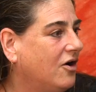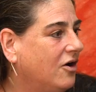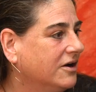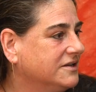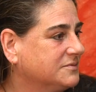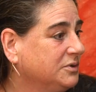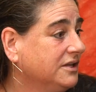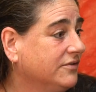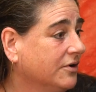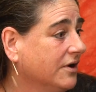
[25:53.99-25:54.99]
artists,
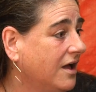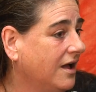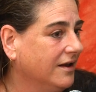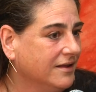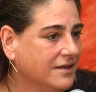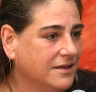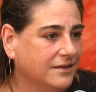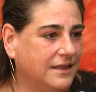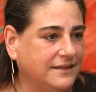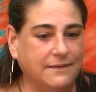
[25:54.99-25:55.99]
believe it or not.
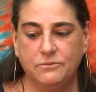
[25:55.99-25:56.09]
Like the